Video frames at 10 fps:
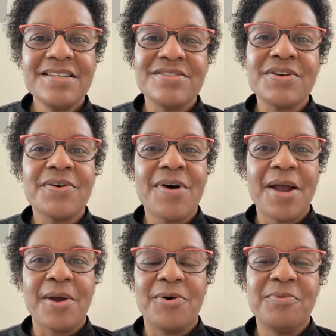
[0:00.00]
So I
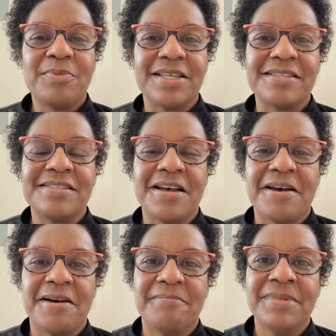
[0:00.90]
hope this
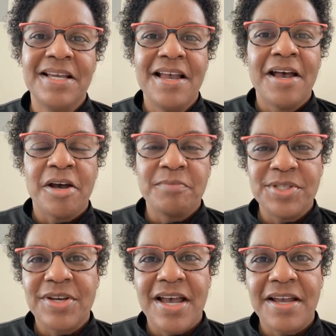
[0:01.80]
helps
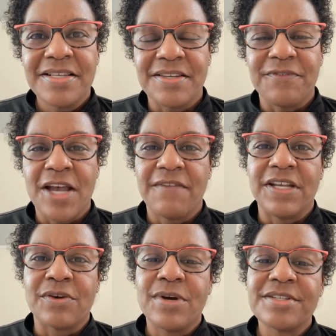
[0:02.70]
you guys. If you have
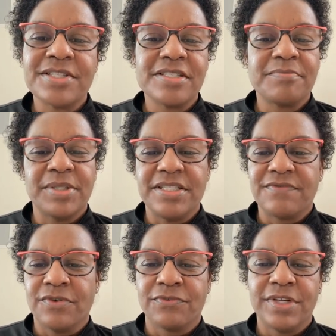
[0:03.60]
any questions, please
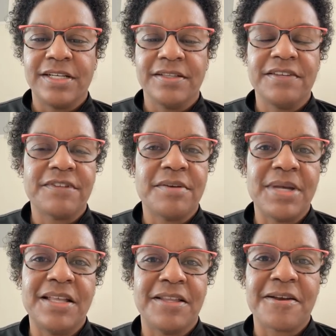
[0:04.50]
feel free to leave them
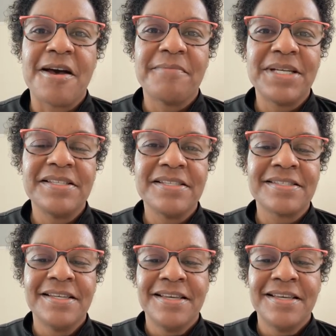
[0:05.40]
in the comments.